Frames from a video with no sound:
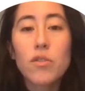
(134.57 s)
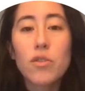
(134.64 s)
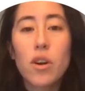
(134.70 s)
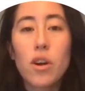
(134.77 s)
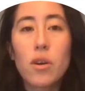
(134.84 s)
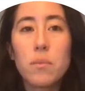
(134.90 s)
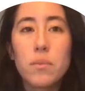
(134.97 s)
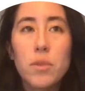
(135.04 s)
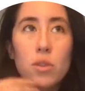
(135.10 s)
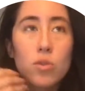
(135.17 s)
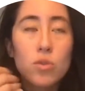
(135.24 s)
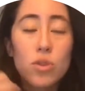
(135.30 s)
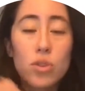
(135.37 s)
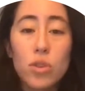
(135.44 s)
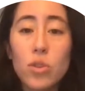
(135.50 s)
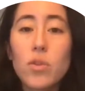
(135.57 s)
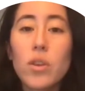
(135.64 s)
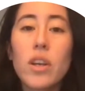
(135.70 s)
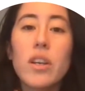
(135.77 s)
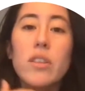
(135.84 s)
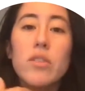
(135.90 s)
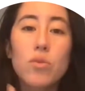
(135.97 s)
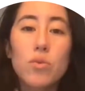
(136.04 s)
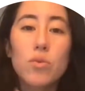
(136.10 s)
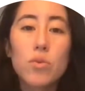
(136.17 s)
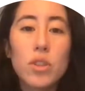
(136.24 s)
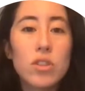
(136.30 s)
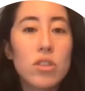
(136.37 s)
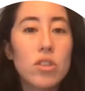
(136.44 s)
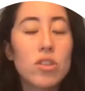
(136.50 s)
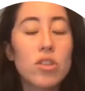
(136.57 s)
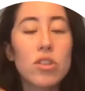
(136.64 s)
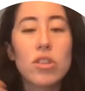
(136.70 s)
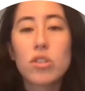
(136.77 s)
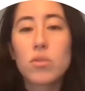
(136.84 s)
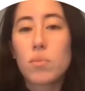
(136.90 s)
from students, researchers,